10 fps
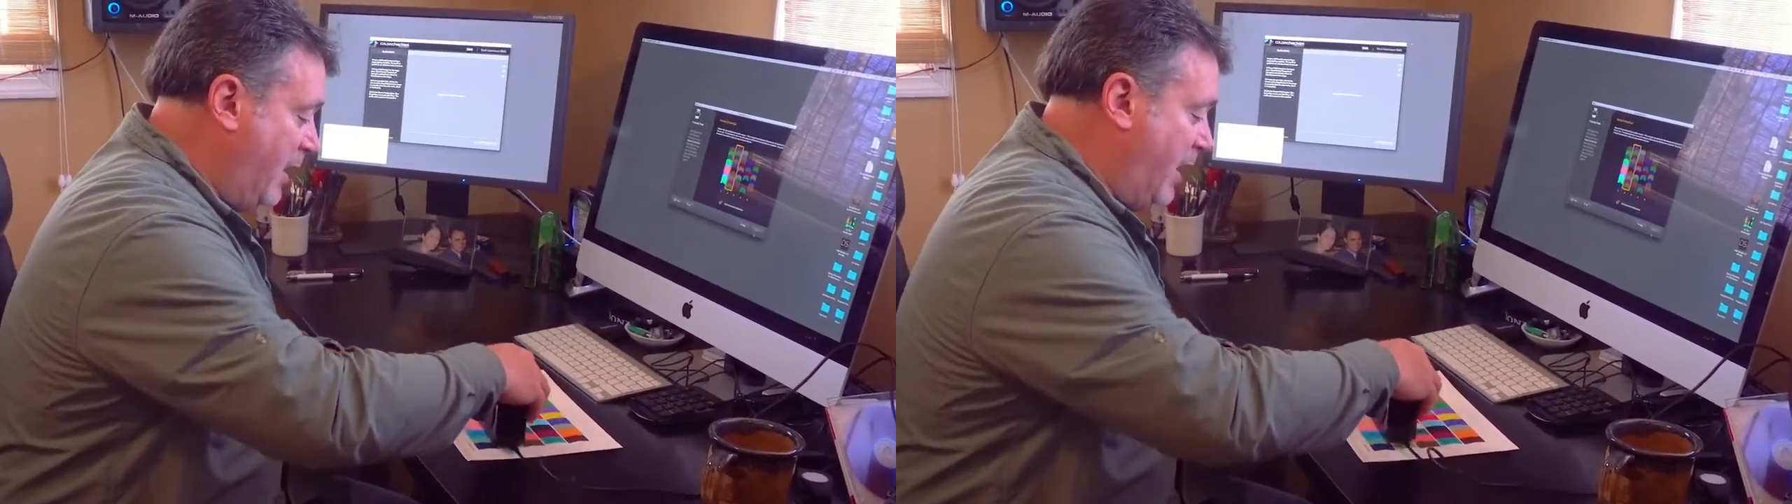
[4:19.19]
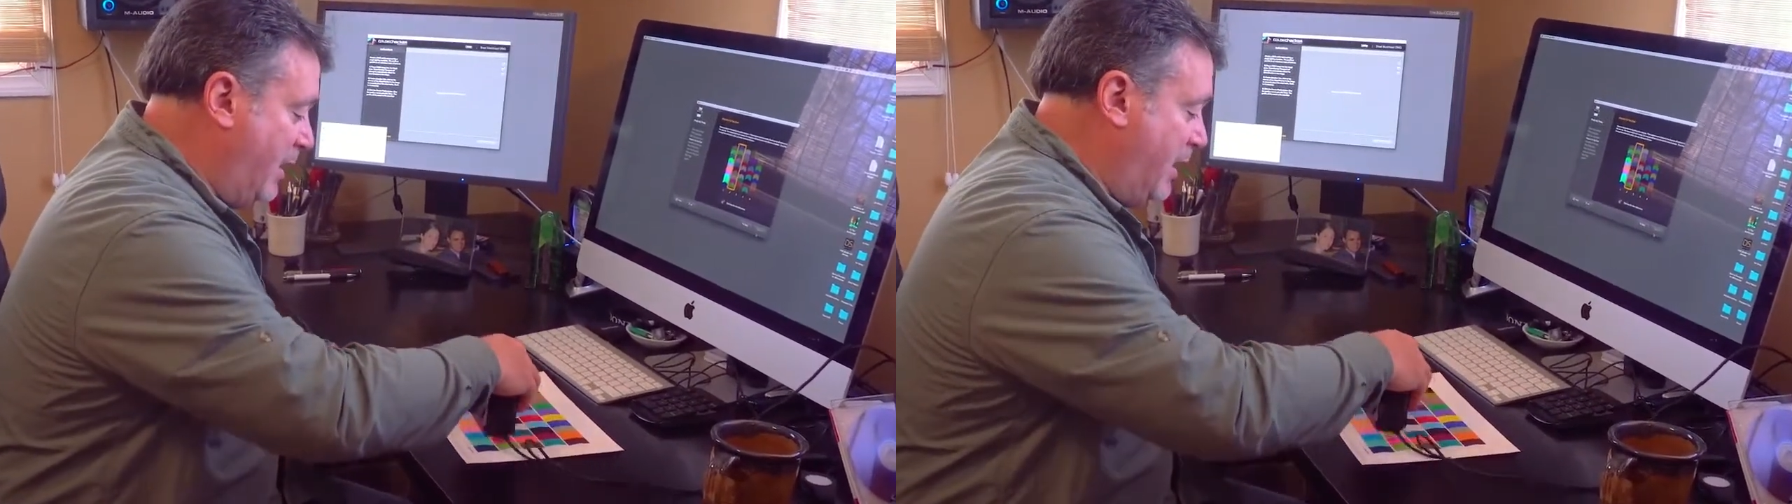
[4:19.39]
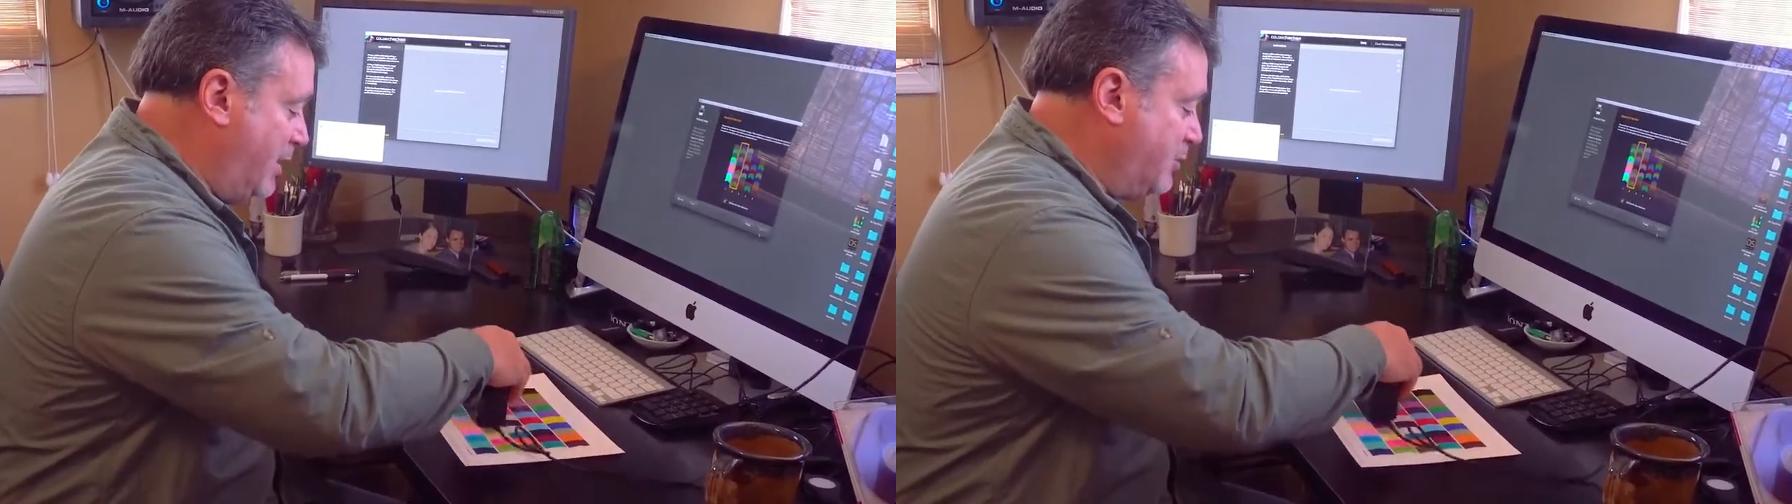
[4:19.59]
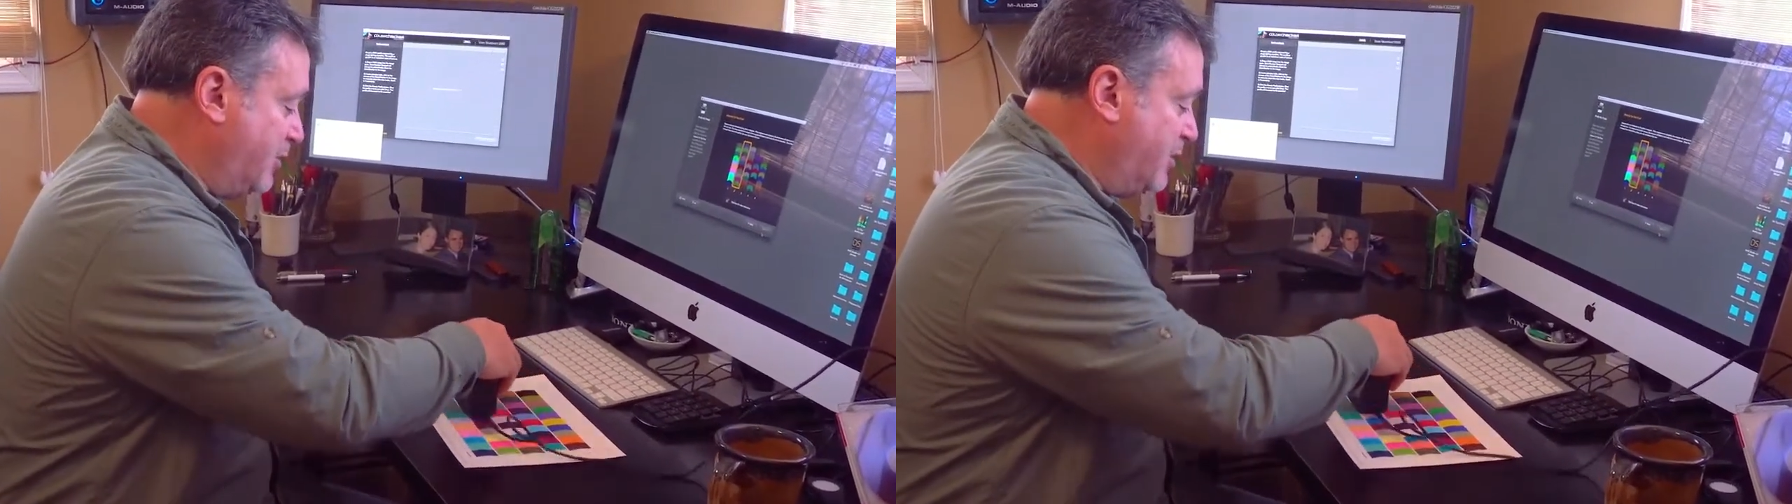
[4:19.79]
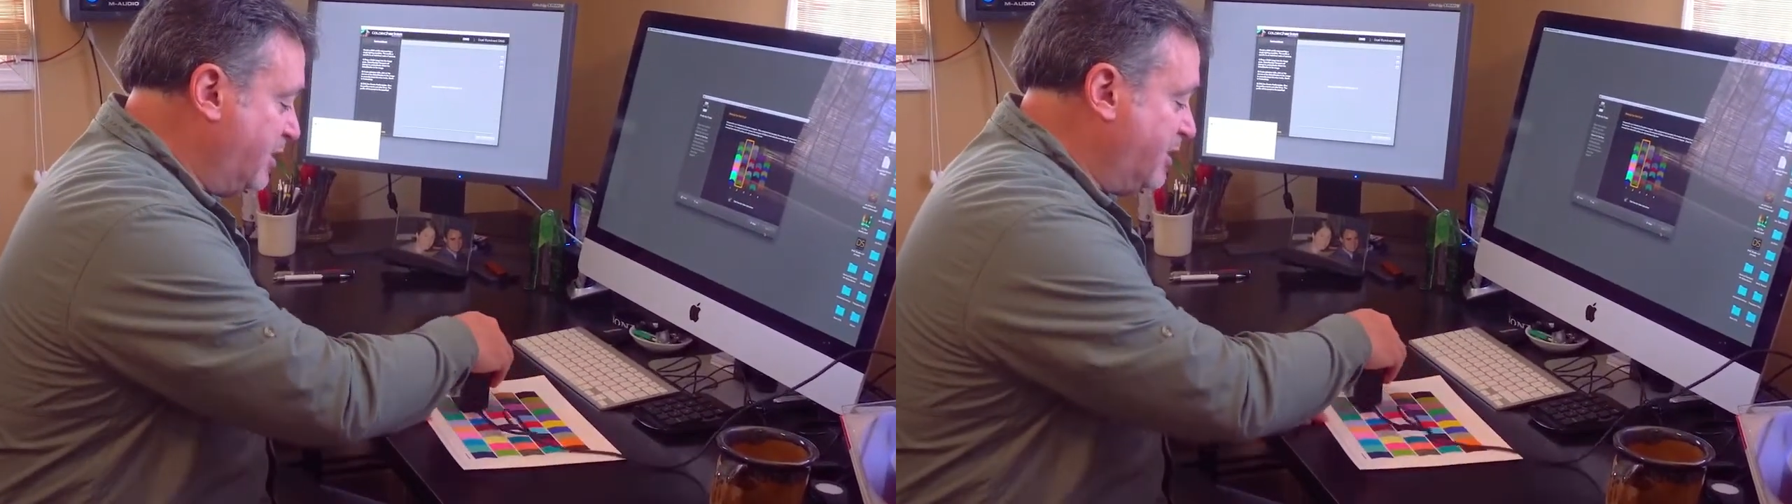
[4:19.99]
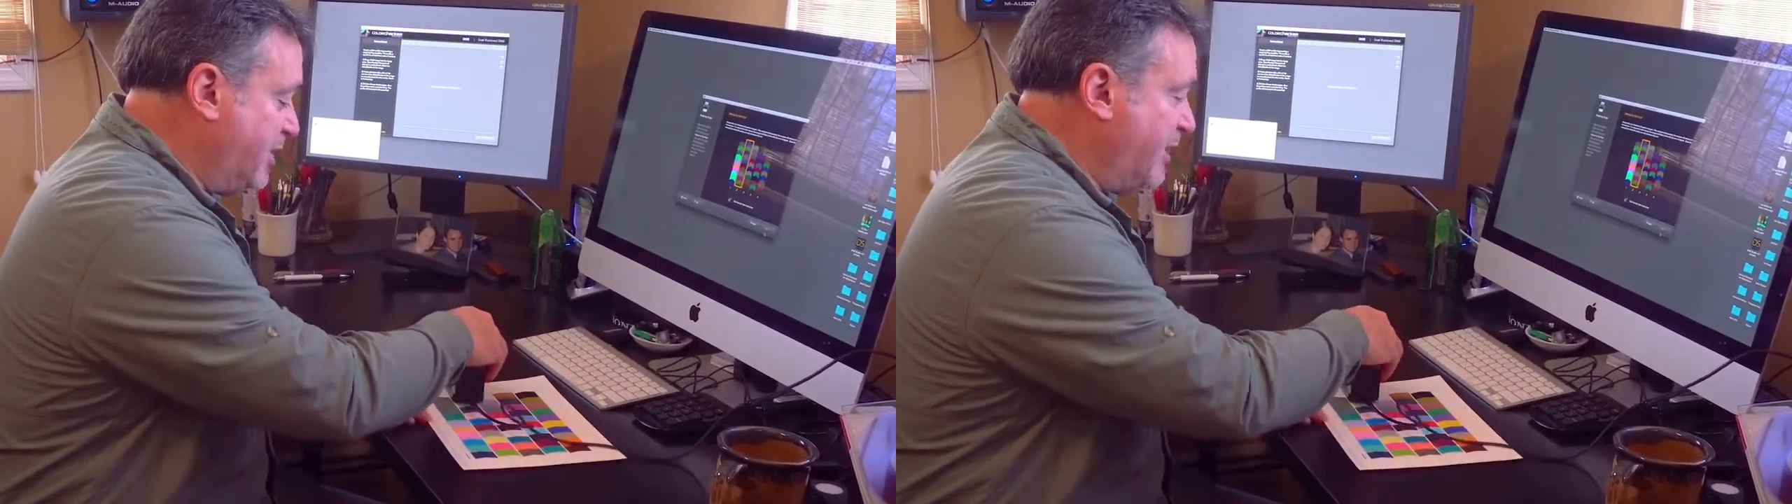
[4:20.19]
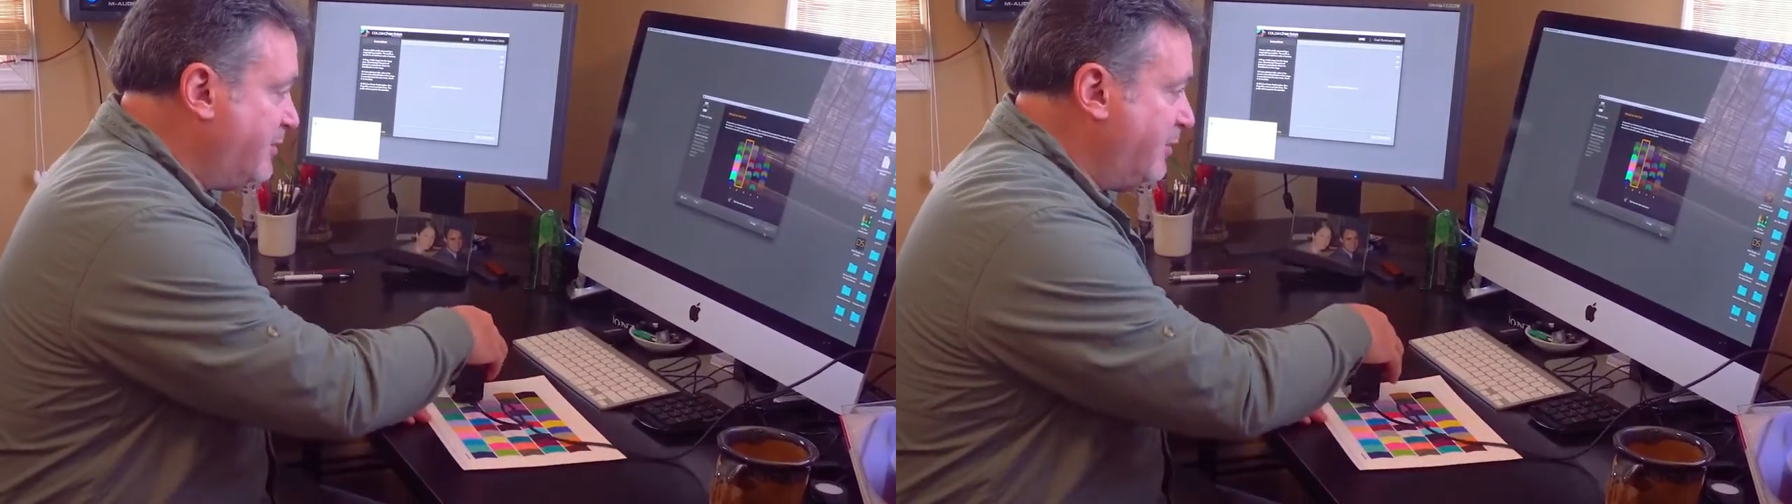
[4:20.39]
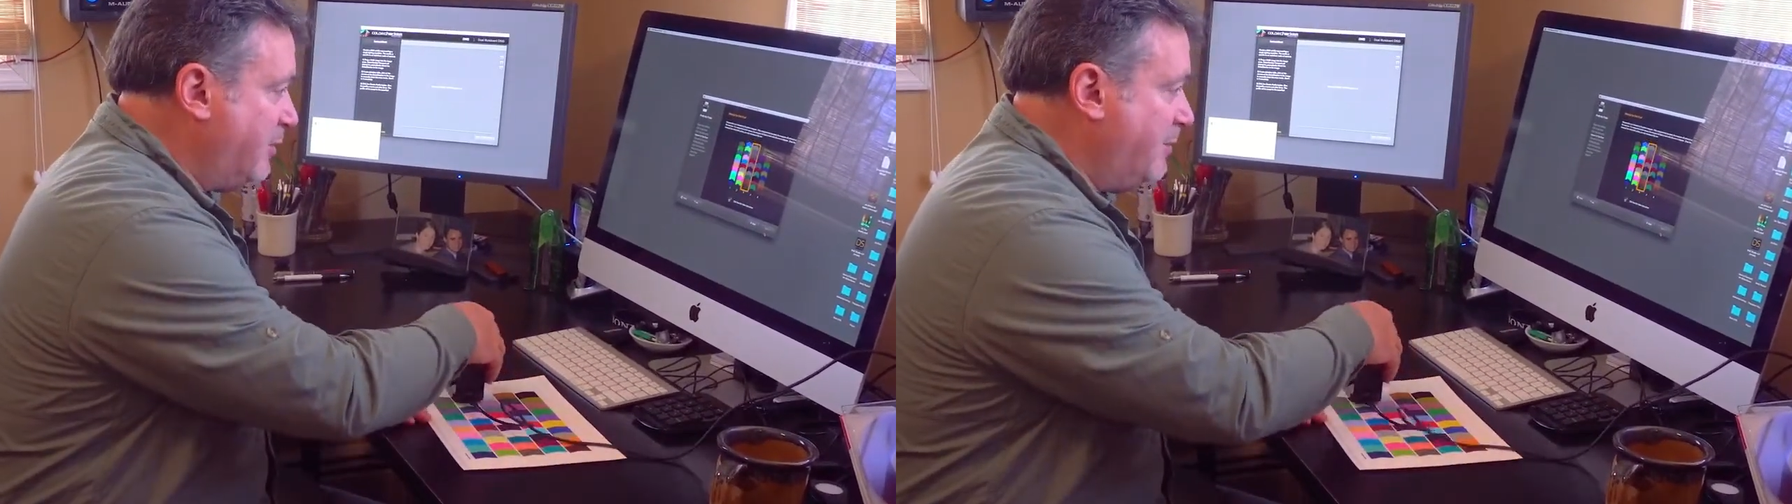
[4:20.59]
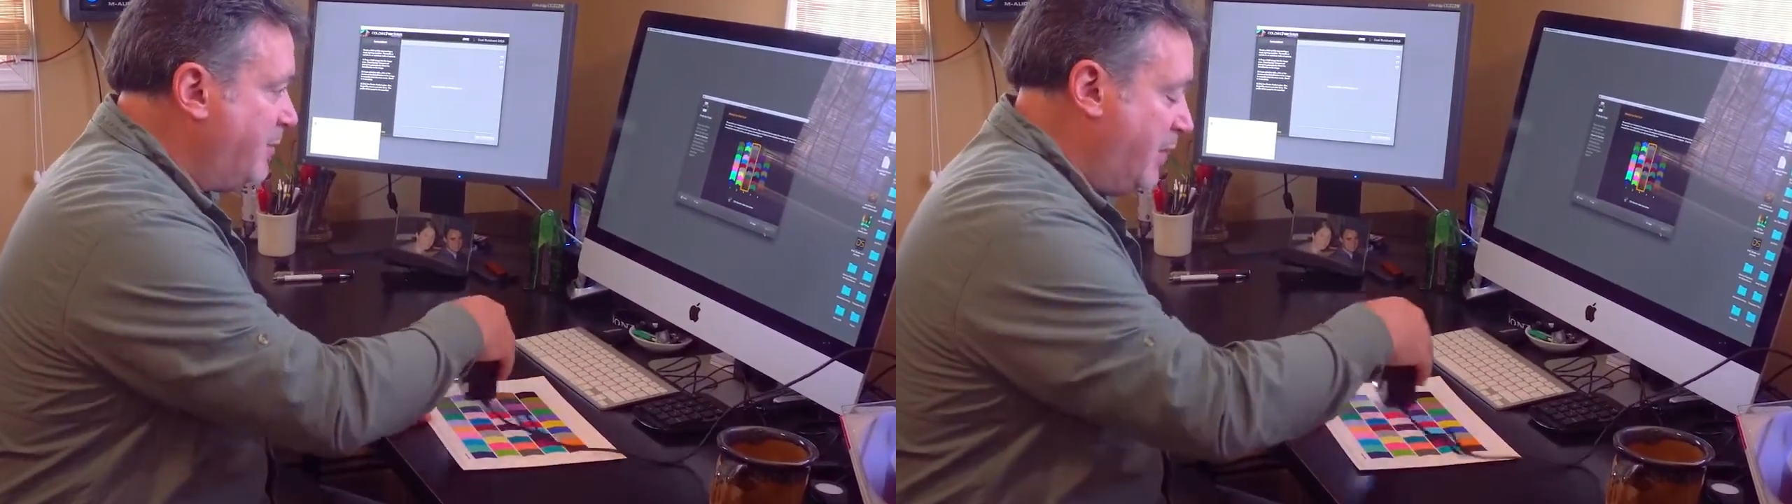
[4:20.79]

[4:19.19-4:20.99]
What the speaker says: And as we're successful,